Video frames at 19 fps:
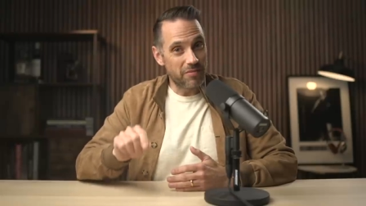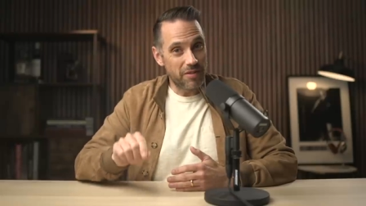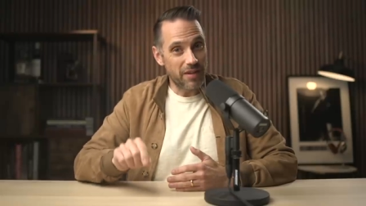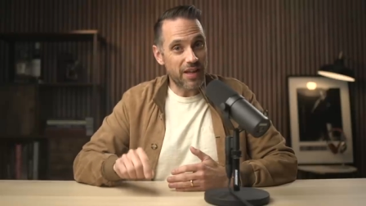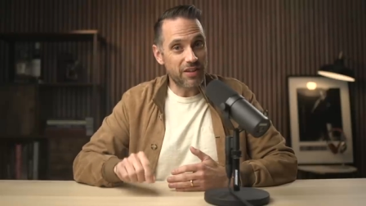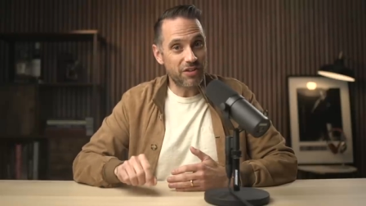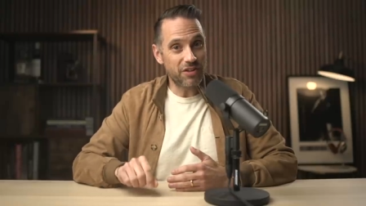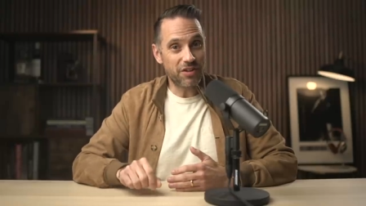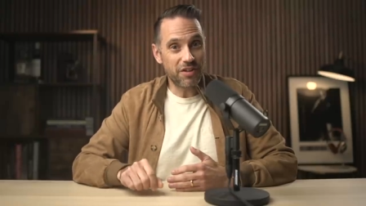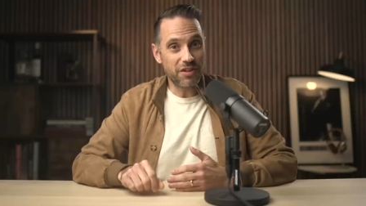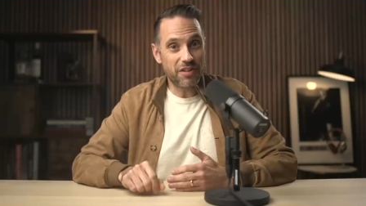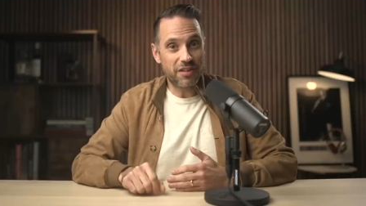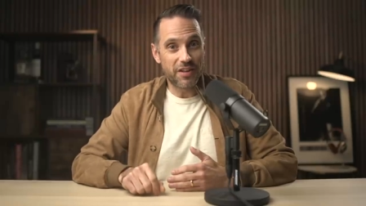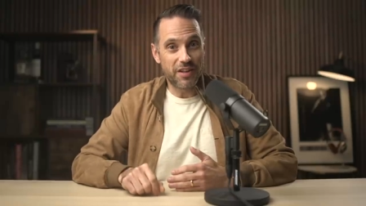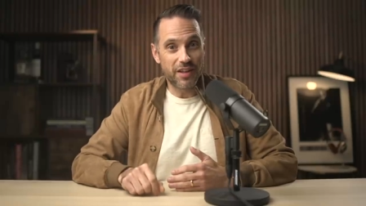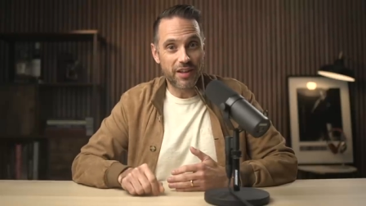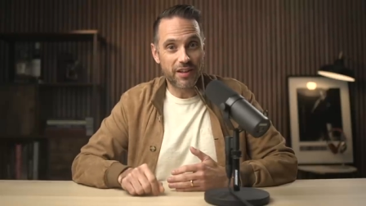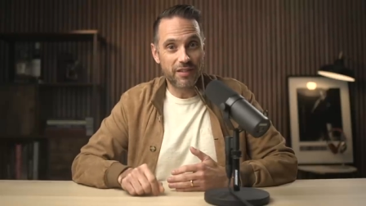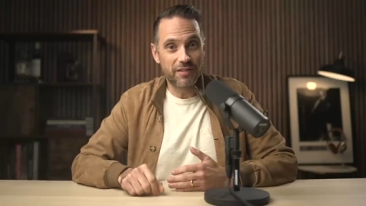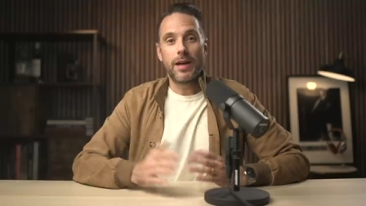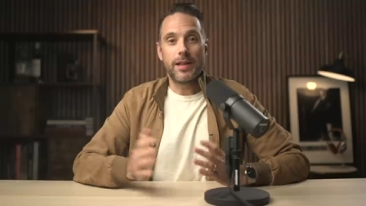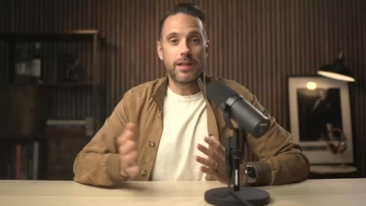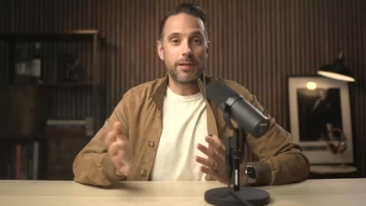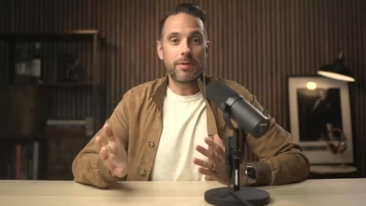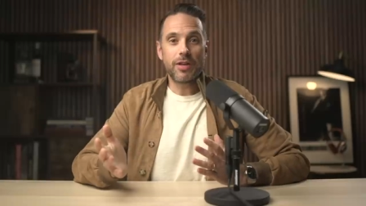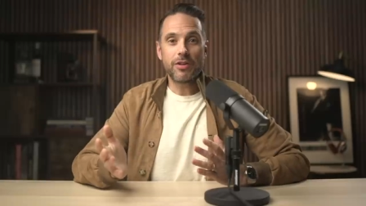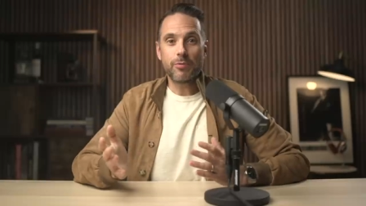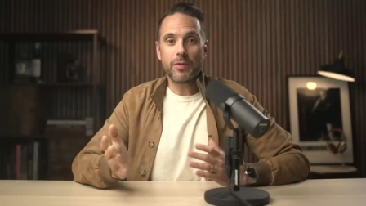That's a good thing. And
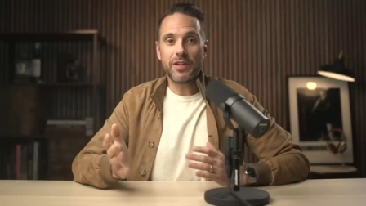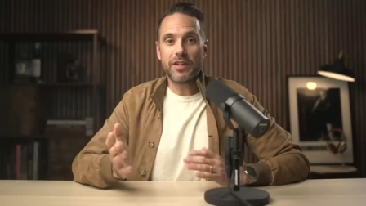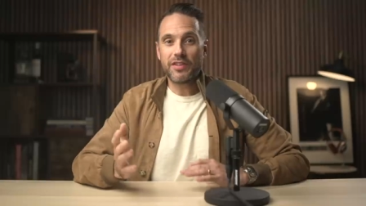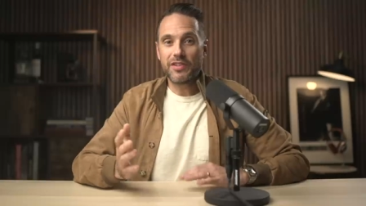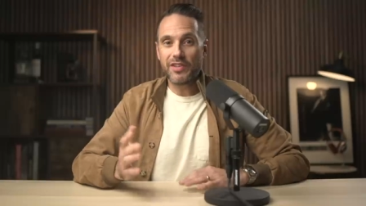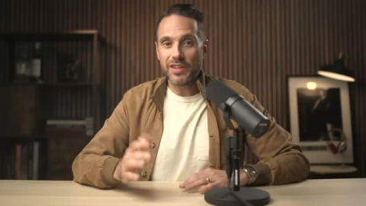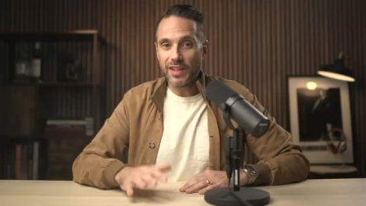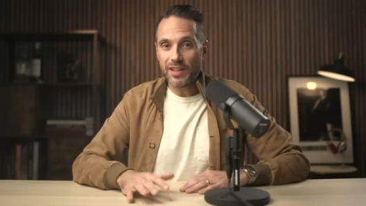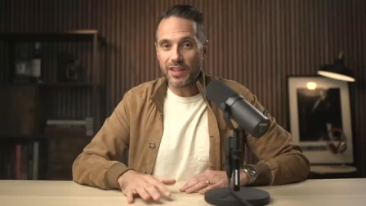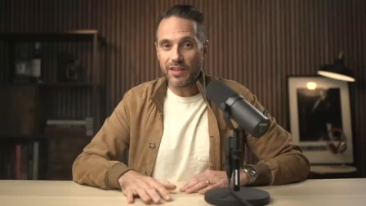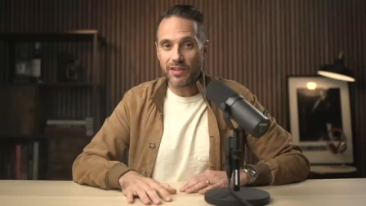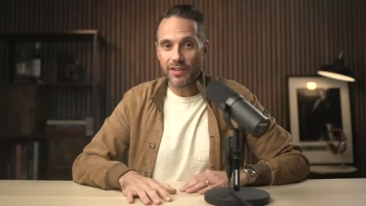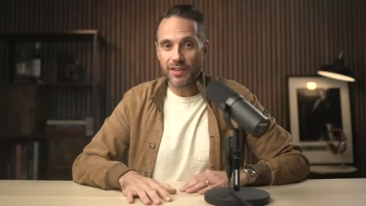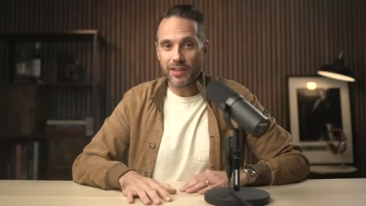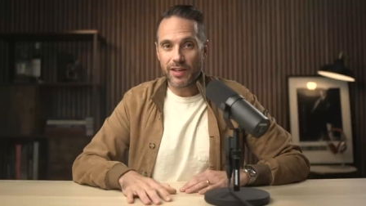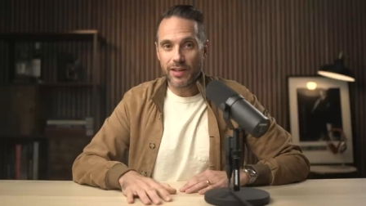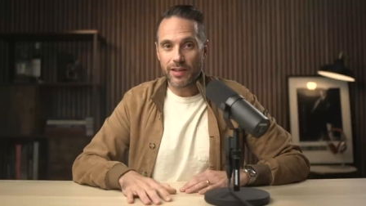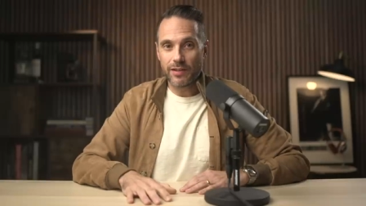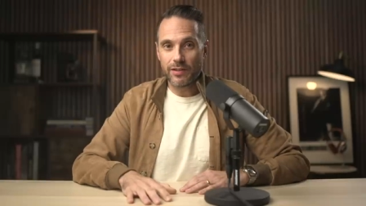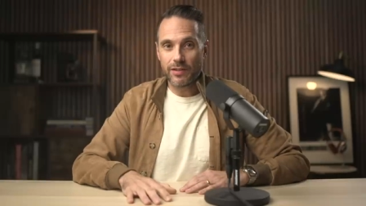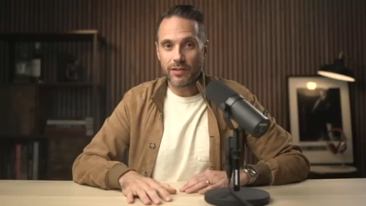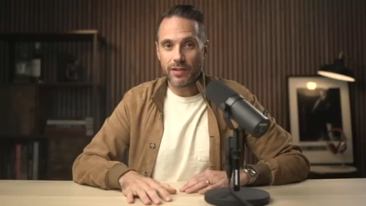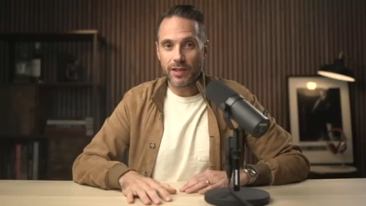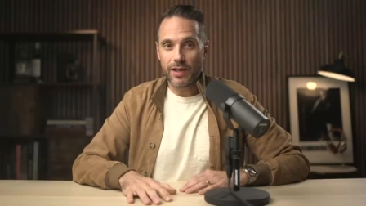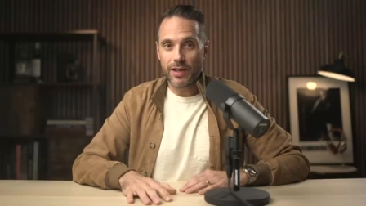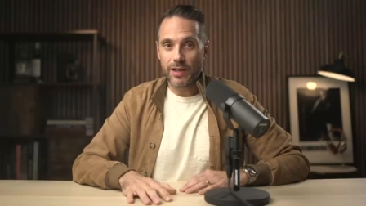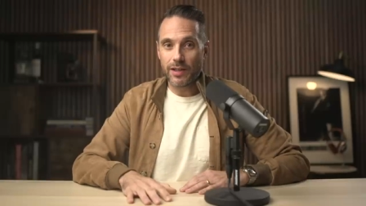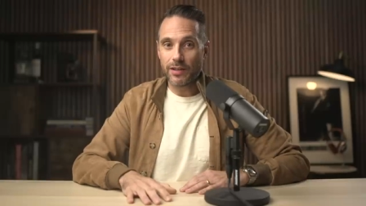the best way to see these things
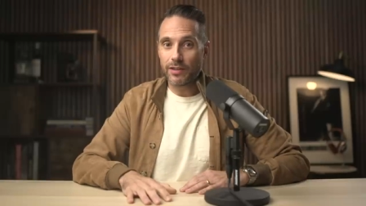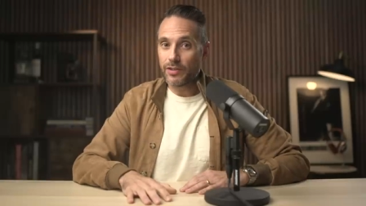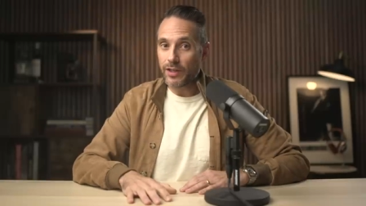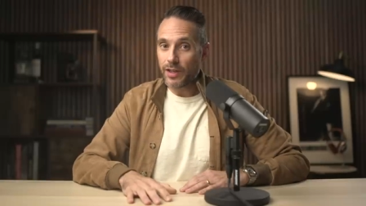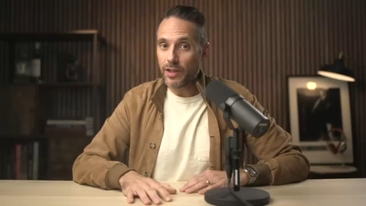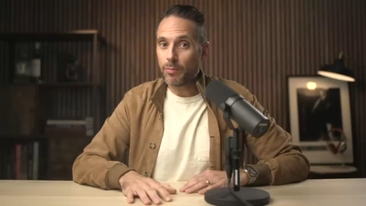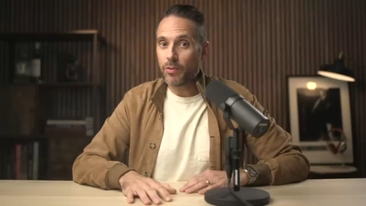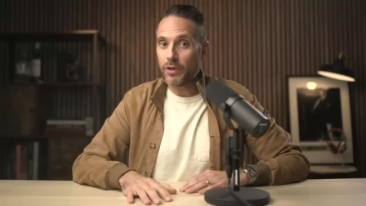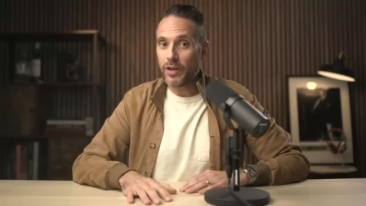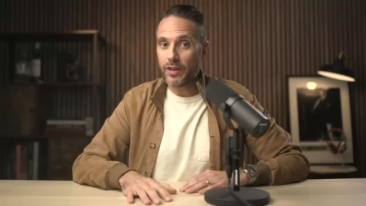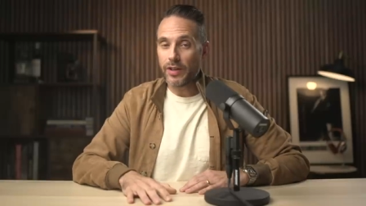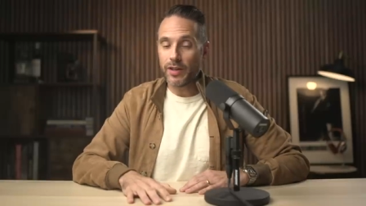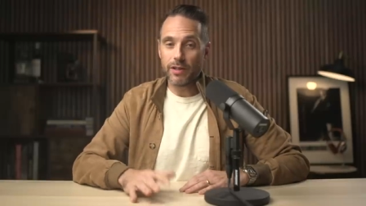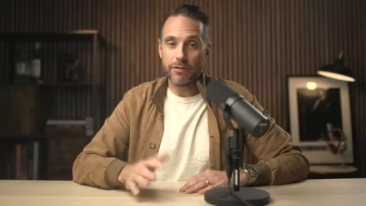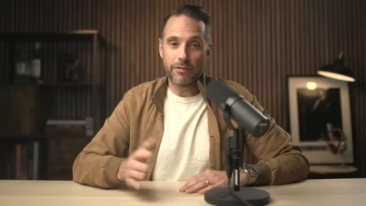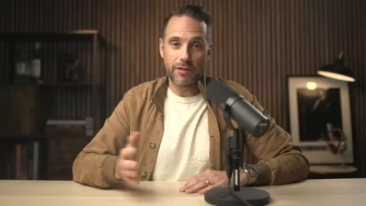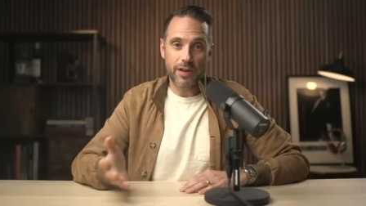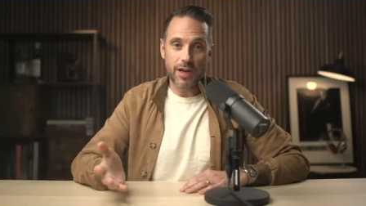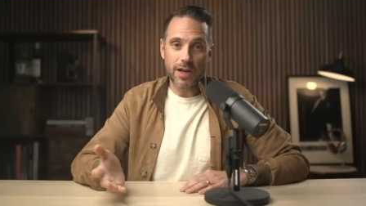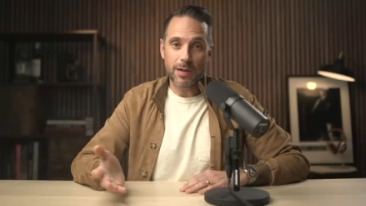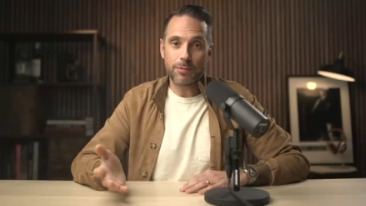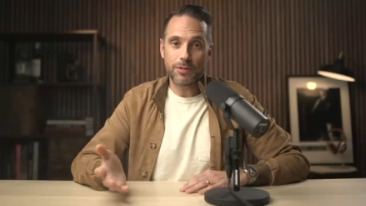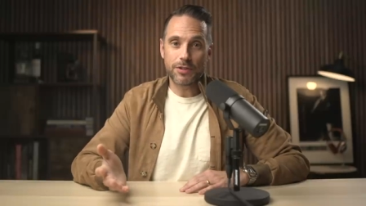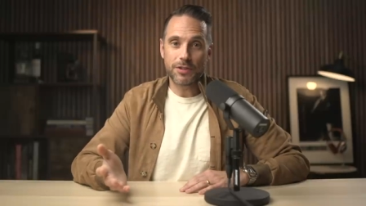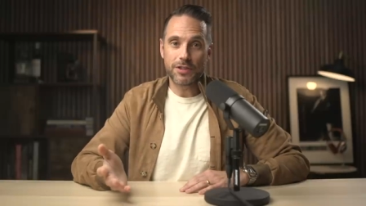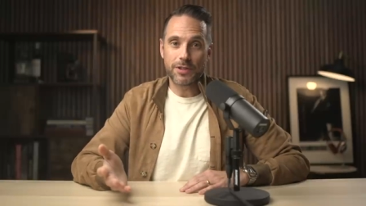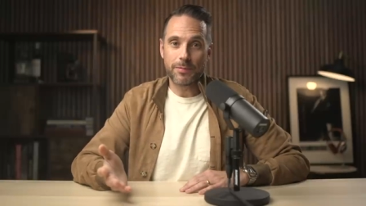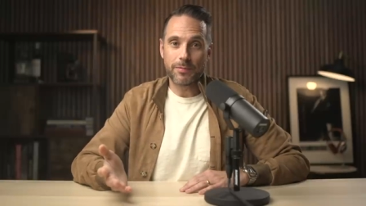and celebrate that you've
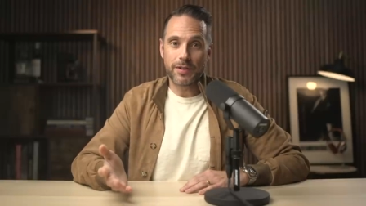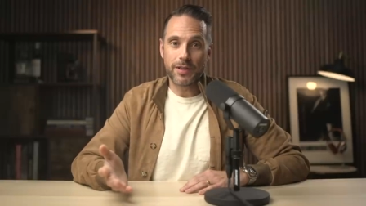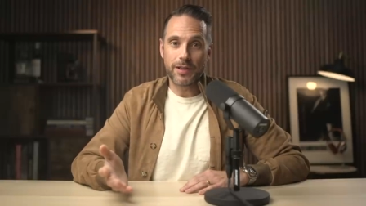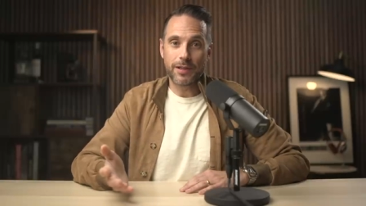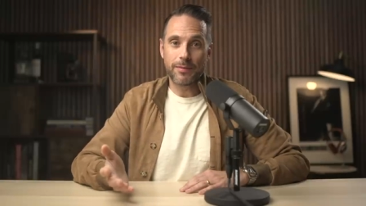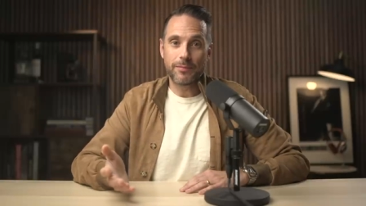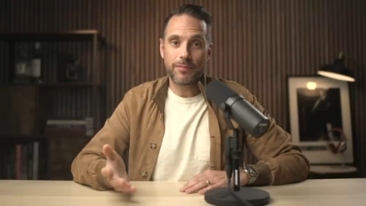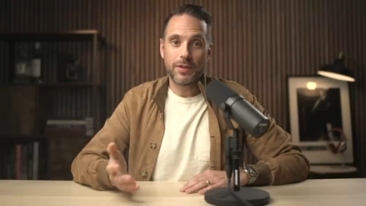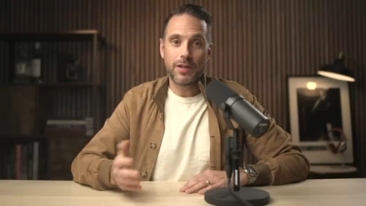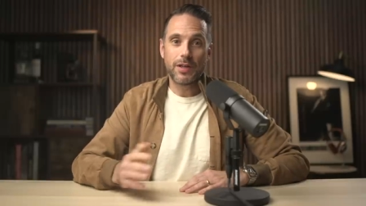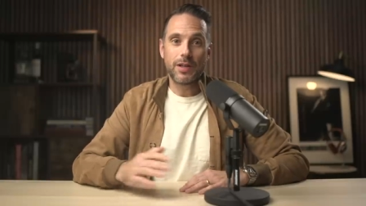accomplished something